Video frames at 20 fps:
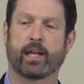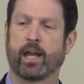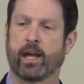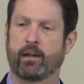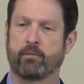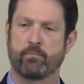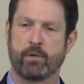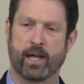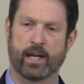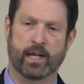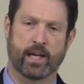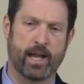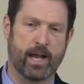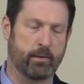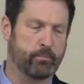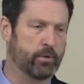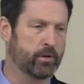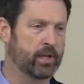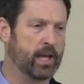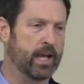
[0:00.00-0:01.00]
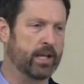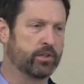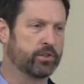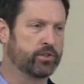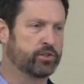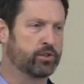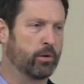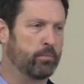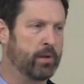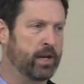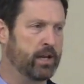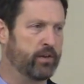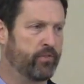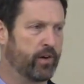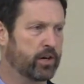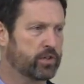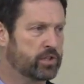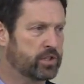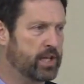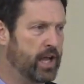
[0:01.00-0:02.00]
again Megan Applegate and so many of
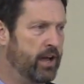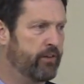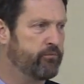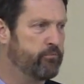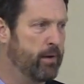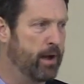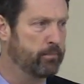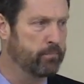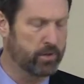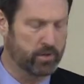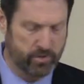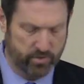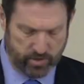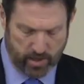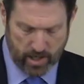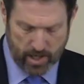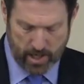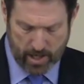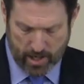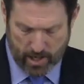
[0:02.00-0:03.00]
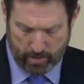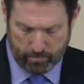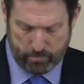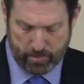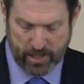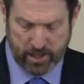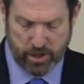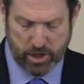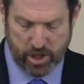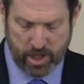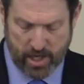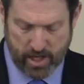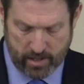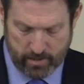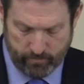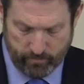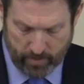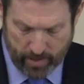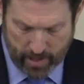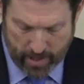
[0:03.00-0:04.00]
our staff members pitch
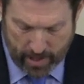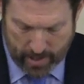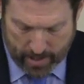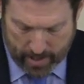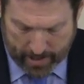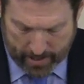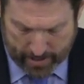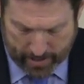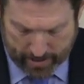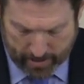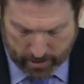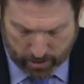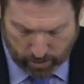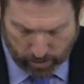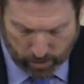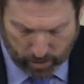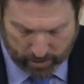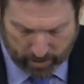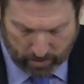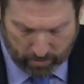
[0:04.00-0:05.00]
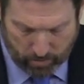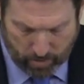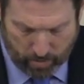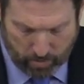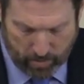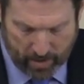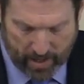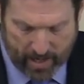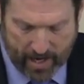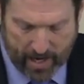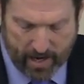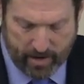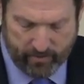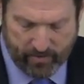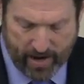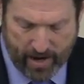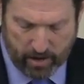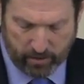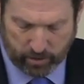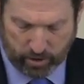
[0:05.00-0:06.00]
in. You look at what we
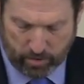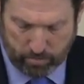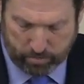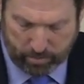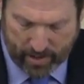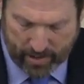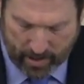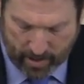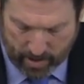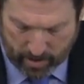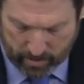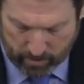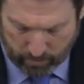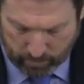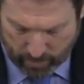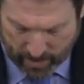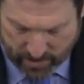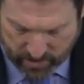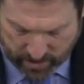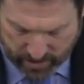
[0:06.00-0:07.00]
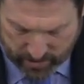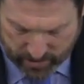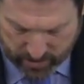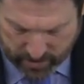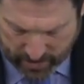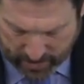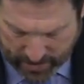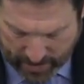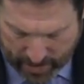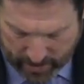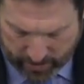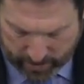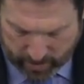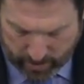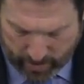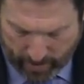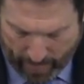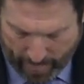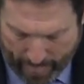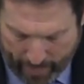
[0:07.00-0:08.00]
have out to bring our residents
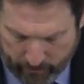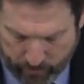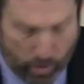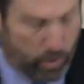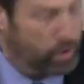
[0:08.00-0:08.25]
together. Of